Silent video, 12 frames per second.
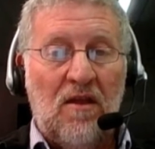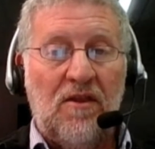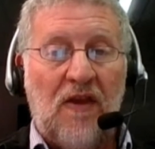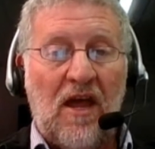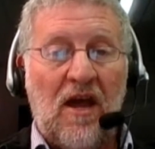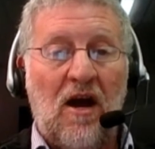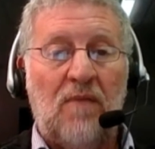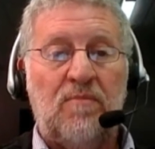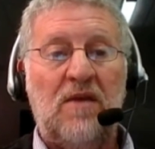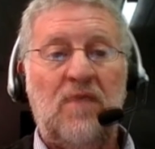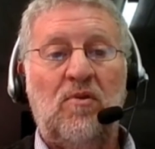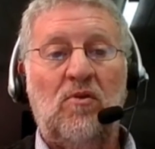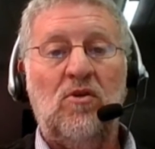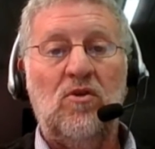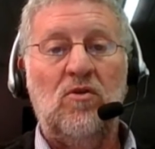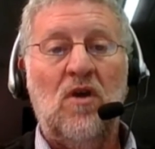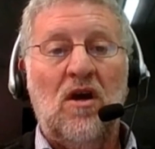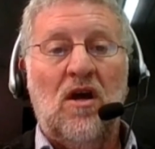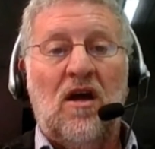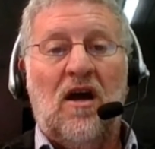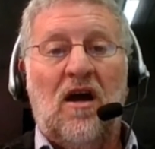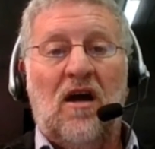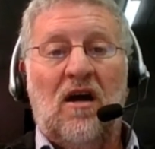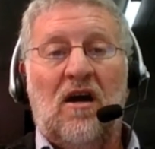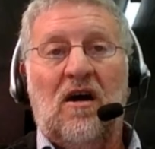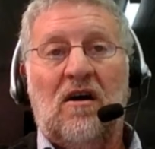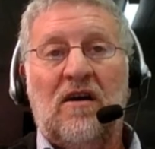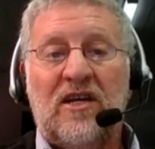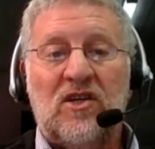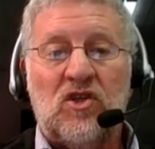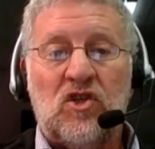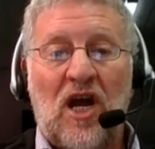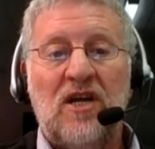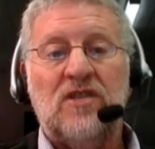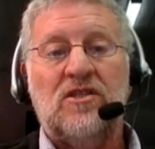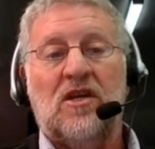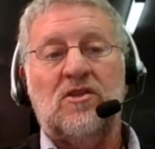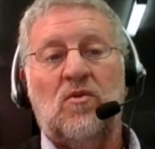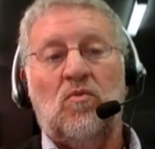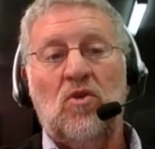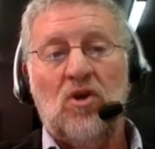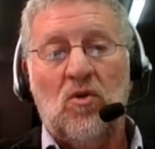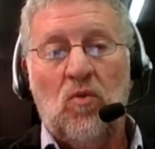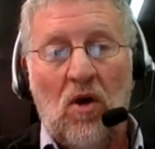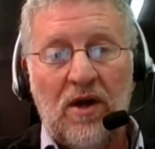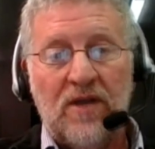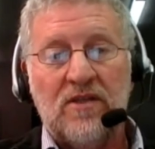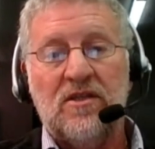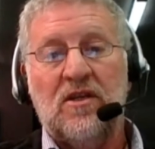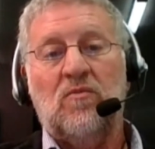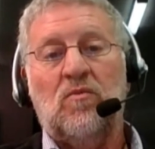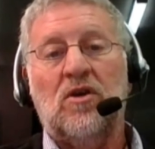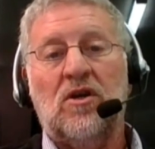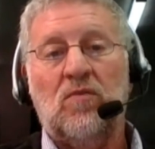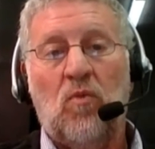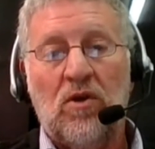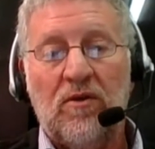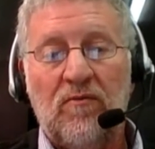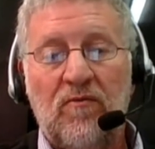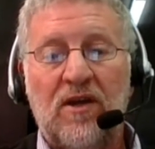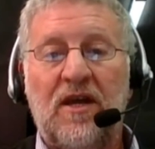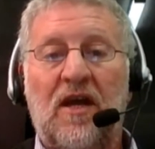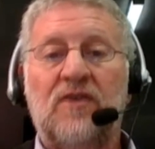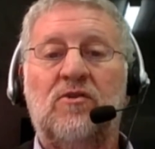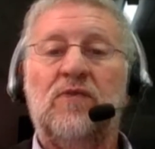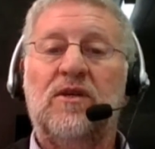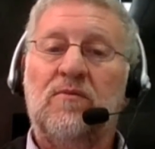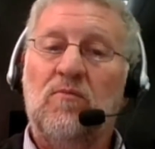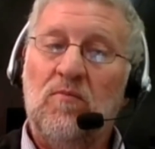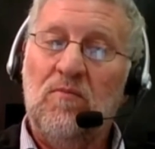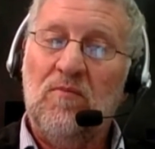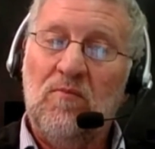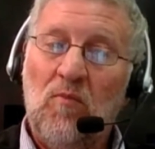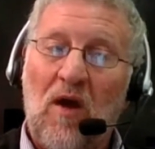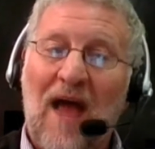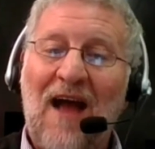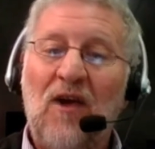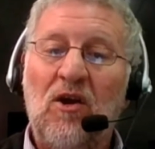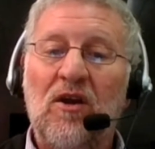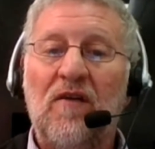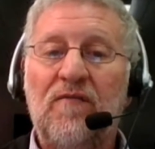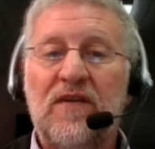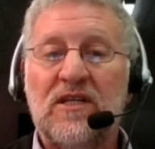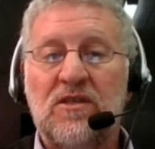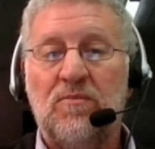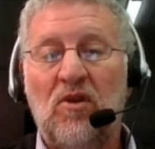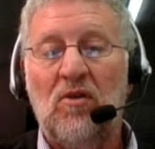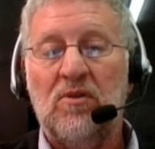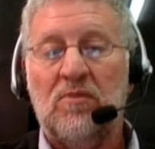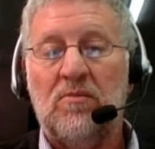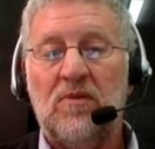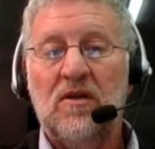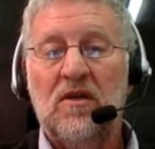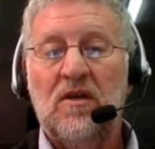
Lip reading: they are people who Exchange doesn't work. Why doesn't it work? What have I done to it? How can I fix the problem?